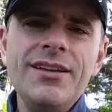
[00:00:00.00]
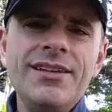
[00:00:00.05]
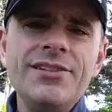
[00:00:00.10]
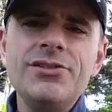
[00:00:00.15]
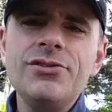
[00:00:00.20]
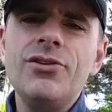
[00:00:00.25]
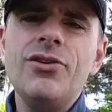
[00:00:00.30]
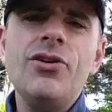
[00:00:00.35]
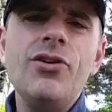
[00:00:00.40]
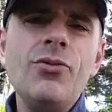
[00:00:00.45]

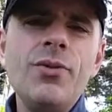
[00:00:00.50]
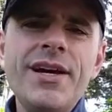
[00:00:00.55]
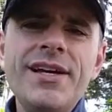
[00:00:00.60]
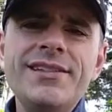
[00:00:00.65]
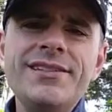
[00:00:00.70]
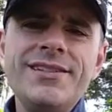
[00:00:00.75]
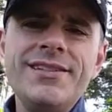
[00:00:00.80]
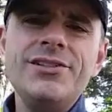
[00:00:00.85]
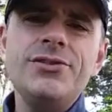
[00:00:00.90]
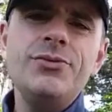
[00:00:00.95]
These are all
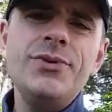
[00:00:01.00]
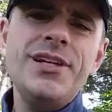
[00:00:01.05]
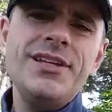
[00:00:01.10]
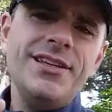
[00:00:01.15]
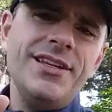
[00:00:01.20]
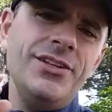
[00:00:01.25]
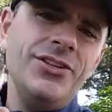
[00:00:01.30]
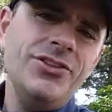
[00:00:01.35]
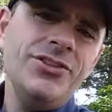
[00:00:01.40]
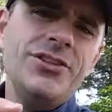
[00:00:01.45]
ways this
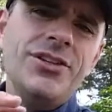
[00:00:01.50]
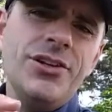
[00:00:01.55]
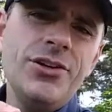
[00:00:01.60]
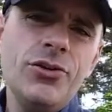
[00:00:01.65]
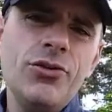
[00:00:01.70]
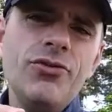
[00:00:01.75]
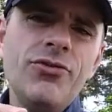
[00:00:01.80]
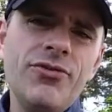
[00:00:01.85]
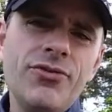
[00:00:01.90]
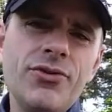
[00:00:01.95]
week that you can
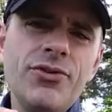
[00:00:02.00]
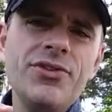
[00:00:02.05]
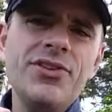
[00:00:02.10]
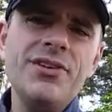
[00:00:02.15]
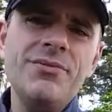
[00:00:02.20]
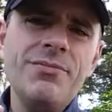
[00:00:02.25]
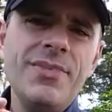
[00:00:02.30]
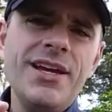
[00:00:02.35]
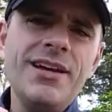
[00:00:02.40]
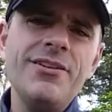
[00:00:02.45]
go
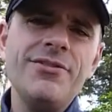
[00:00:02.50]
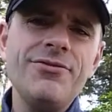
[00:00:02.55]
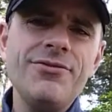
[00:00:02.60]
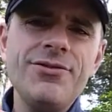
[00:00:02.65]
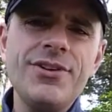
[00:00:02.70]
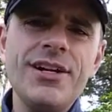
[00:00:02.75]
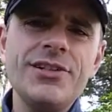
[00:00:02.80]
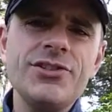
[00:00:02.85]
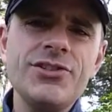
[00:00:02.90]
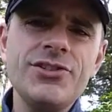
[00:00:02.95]
forth and make a
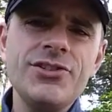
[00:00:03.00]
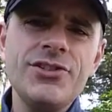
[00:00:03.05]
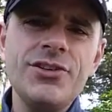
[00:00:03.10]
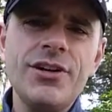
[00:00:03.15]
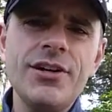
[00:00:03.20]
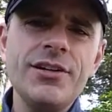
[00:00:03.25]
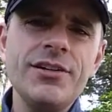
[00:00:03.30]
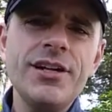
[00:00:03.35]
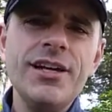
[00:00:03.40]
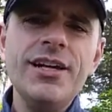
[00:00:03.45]
fresh
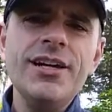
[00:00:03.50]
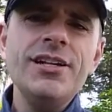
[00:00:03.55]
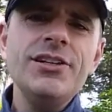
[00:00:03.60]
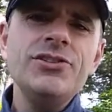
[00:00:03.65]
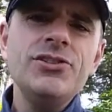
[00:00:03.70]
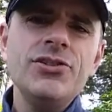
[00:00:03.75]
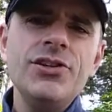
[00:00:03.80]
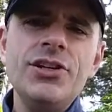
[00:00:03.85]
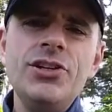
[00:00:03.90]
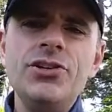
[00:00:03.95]
start
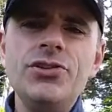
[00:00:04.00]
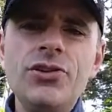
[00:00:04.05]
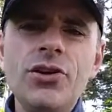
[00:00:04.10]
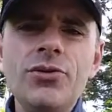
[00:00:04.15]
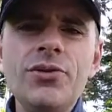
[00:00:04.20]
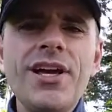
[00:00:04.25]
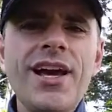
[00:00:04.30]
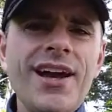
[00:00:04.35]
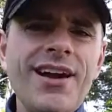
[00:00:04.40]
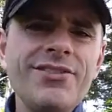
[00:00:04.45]
so that you
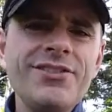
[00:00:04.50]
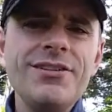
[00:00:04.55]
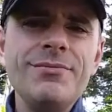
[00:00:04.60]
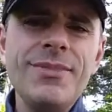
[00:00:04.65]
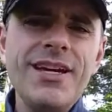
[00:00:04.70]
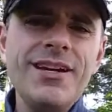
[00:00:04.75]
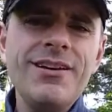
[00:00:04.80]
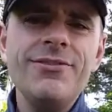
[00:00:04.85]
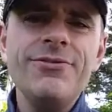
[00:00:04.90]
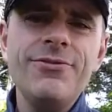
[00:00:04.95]
don't have
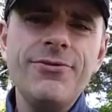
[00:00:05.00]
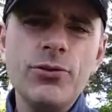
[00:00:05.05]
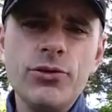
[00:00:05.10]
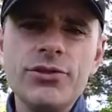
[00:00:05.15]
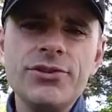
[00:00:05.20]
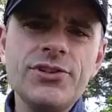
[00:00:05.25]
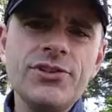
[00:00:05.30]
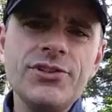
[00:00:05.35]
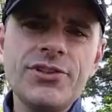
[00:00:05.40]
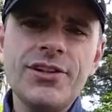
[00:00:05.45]
to make a
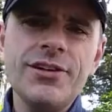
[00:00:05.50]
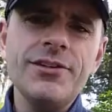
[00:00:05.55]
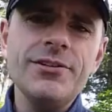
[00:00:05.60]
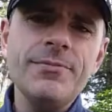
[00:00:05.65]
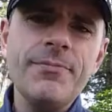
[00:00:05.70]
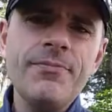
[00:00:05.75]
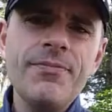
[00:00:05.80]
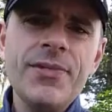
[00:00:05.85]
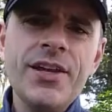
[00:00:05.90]
forced start.